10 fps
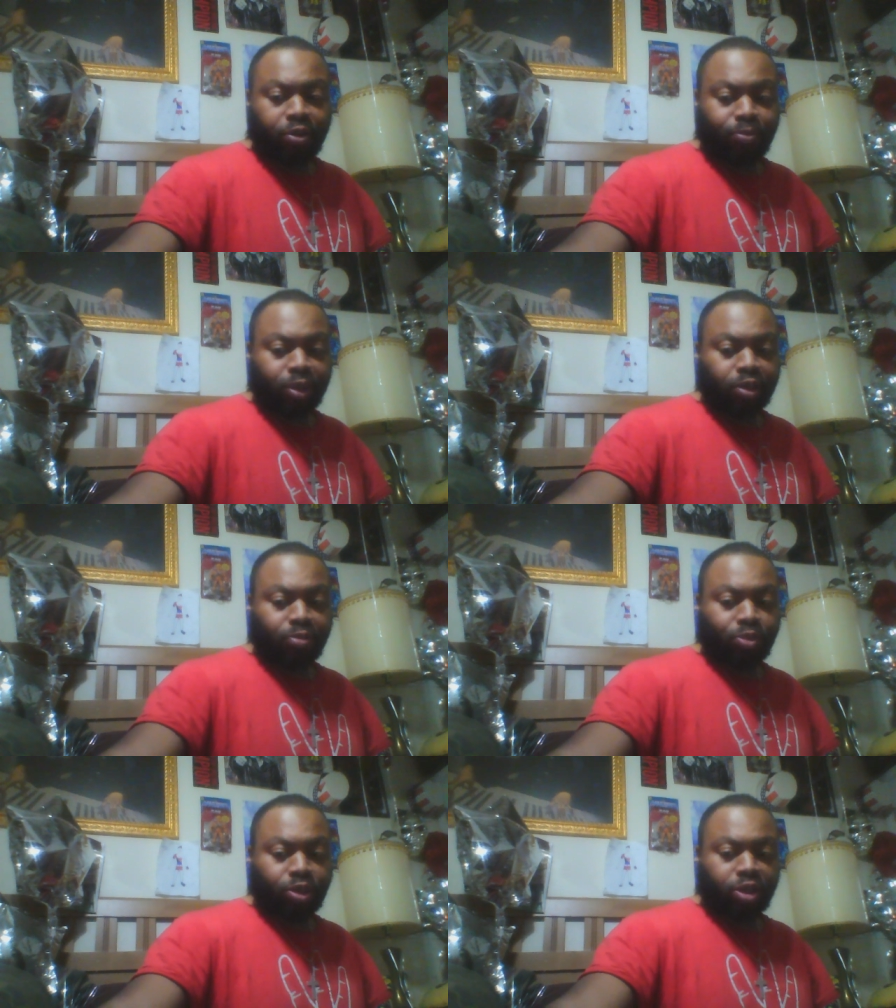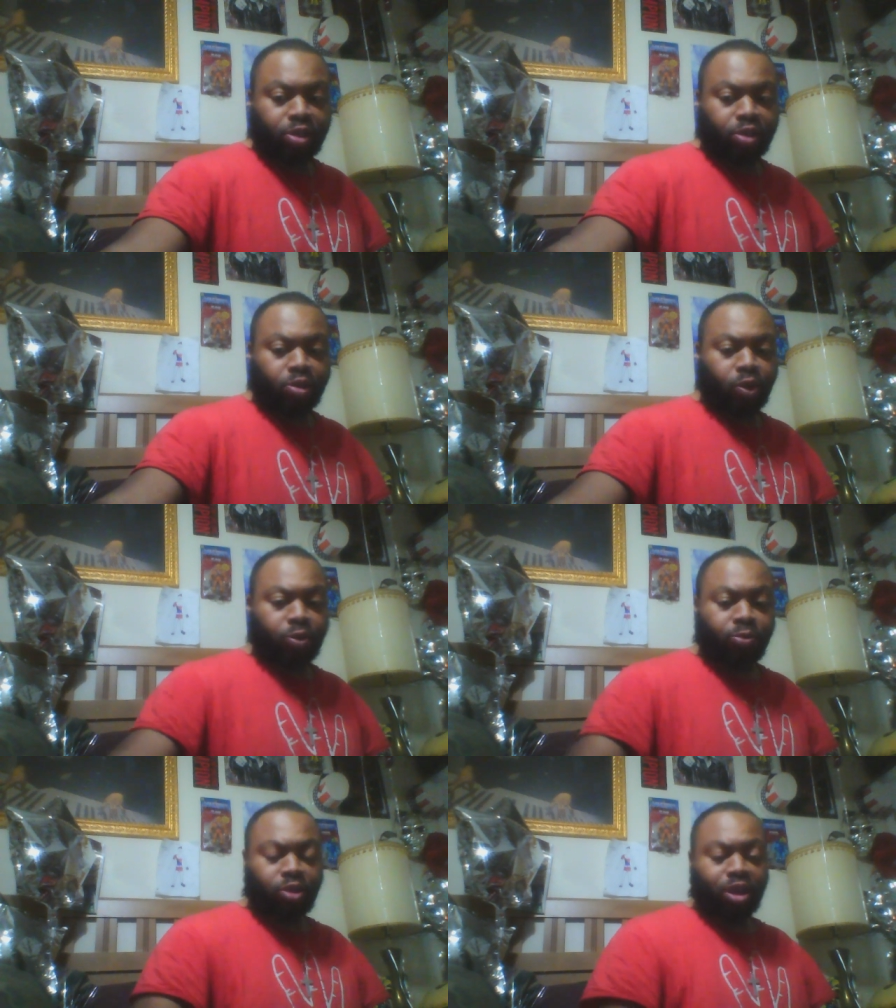to mention because of the
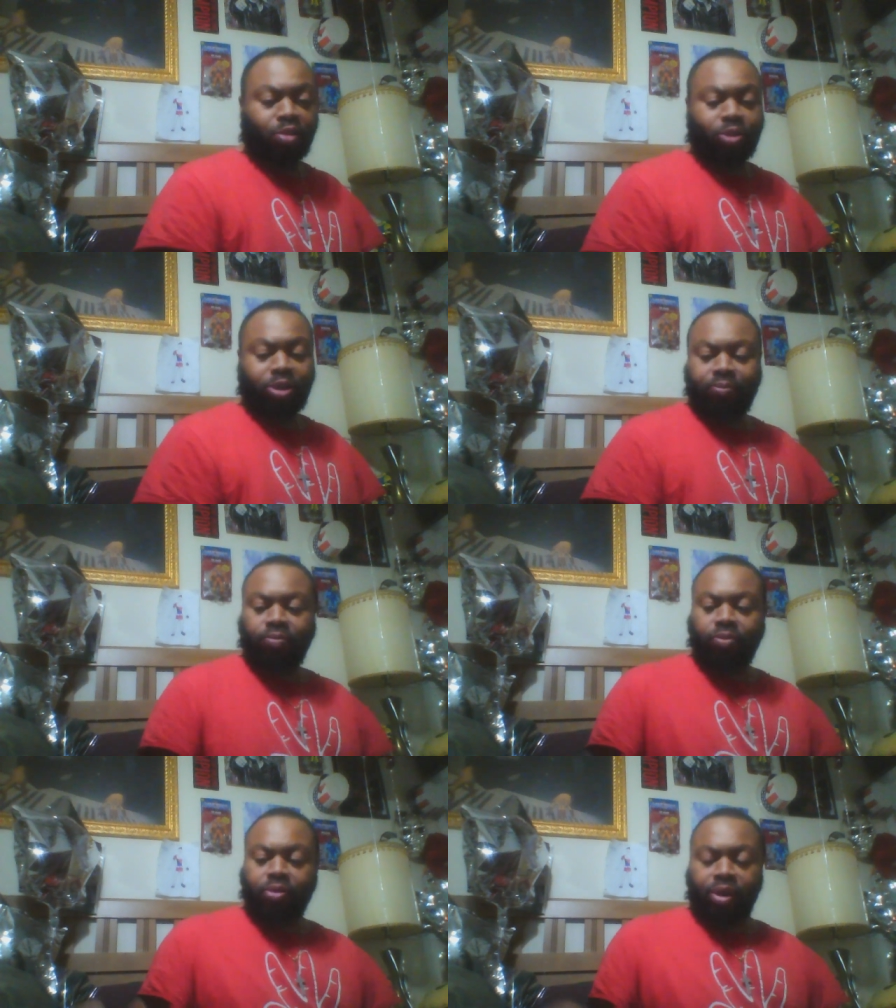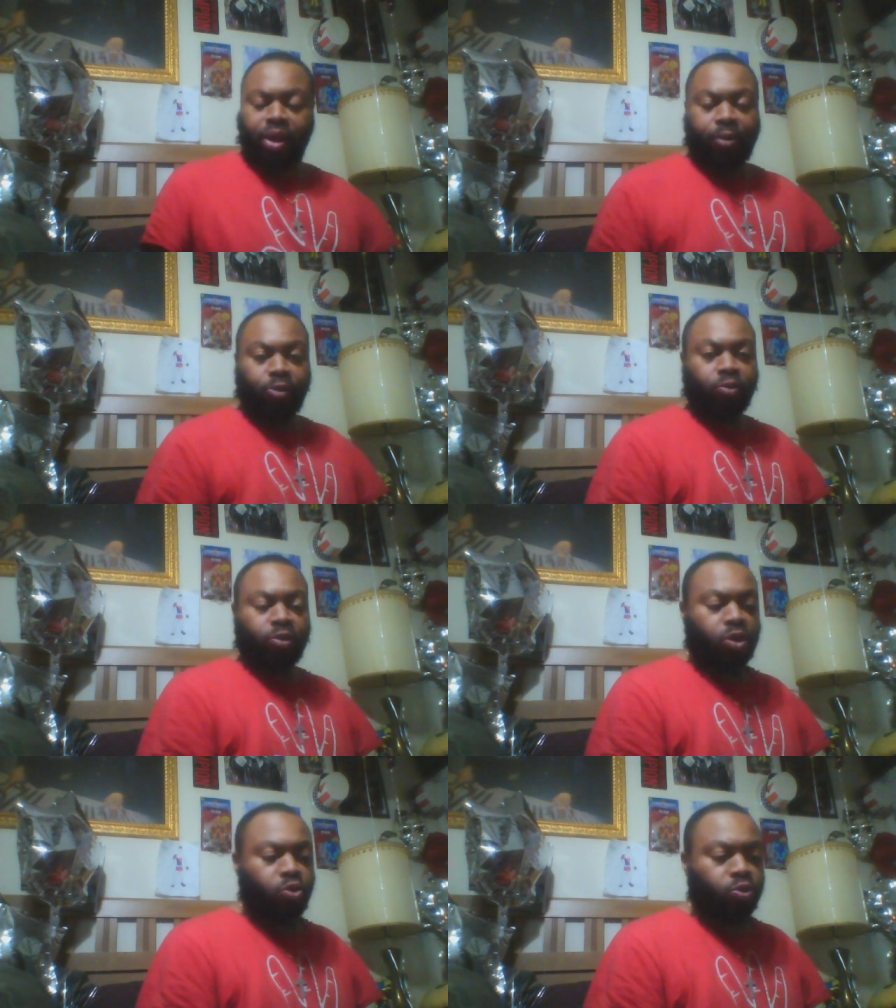circumstance, but I was on the
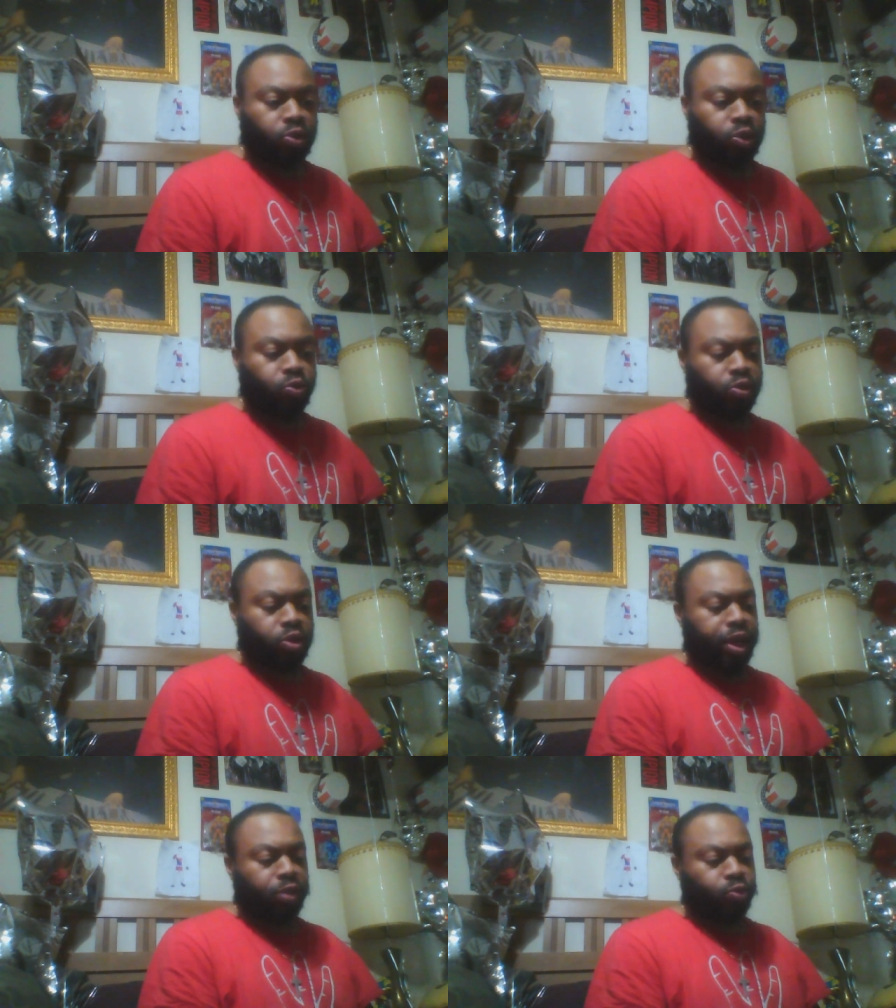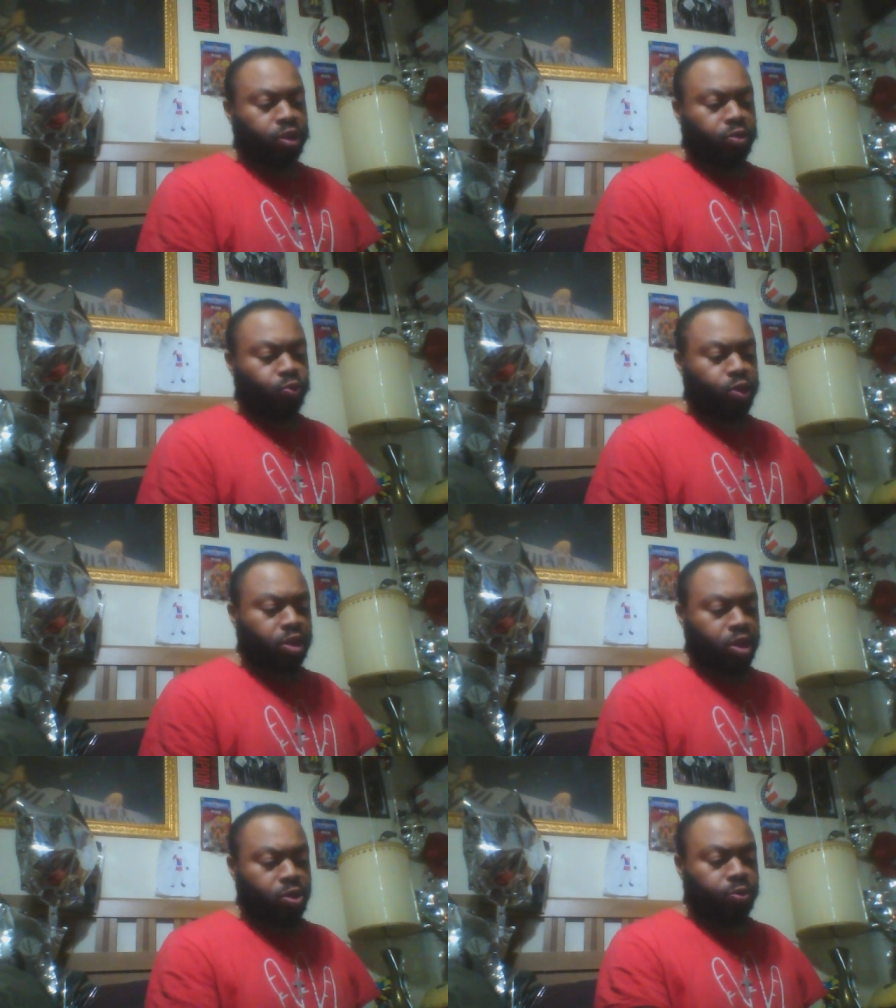local news last week, a week
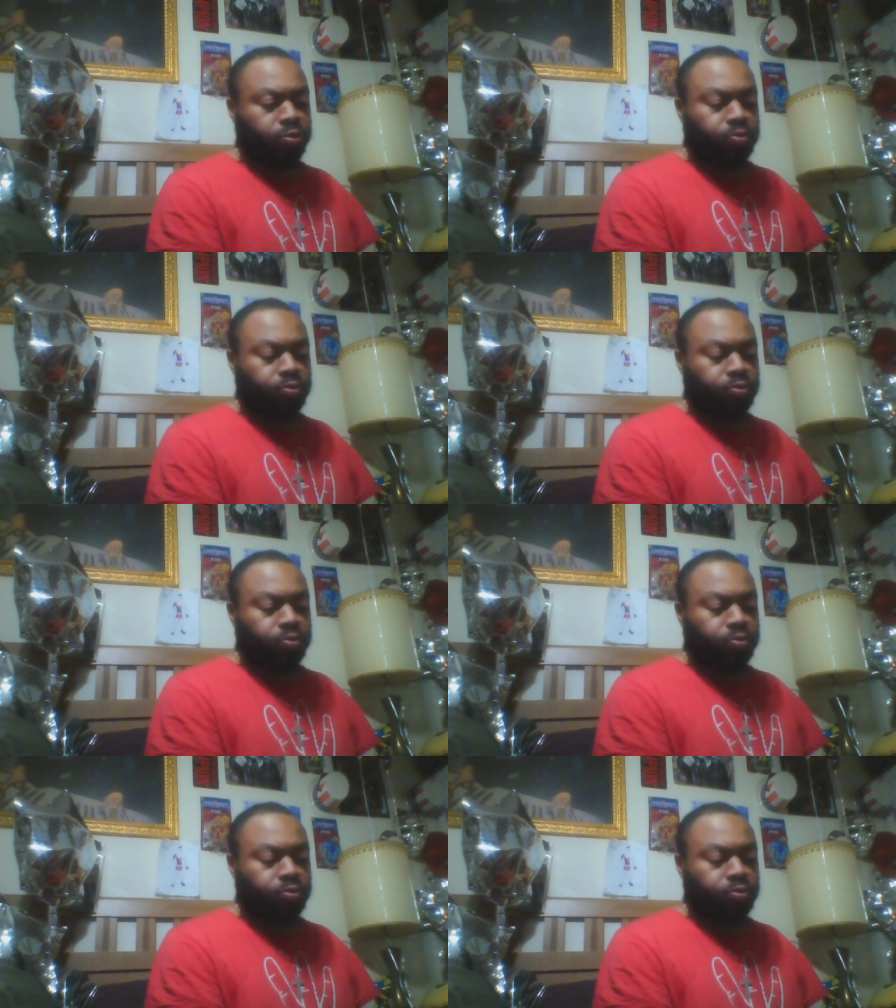ago.